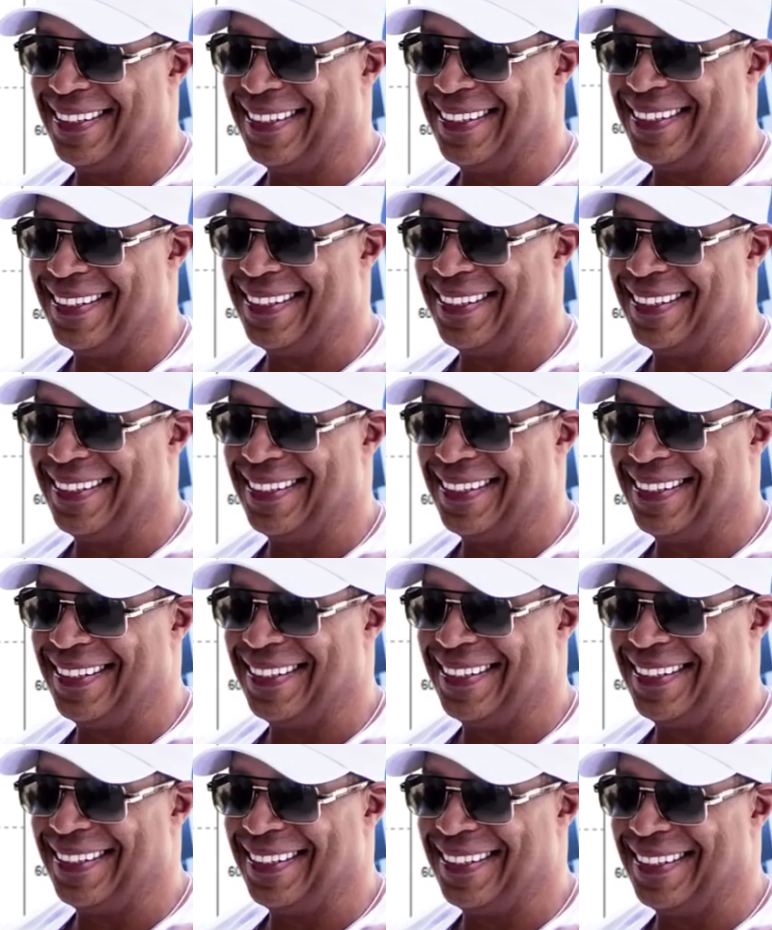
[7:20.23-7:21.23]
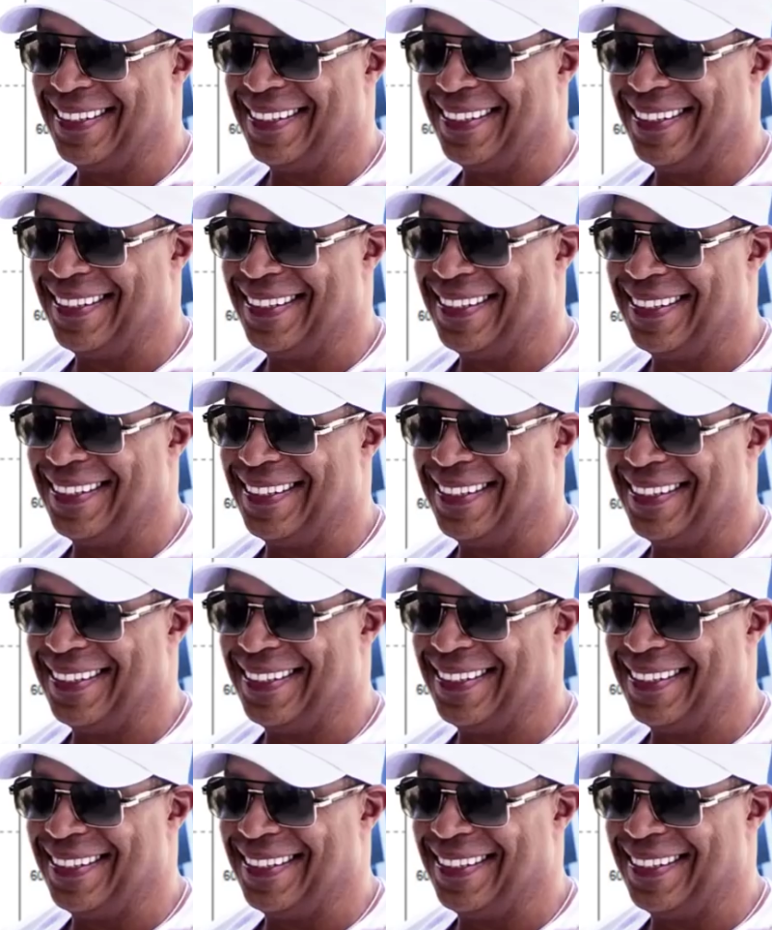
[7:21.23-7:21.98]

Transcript: (no one is talking)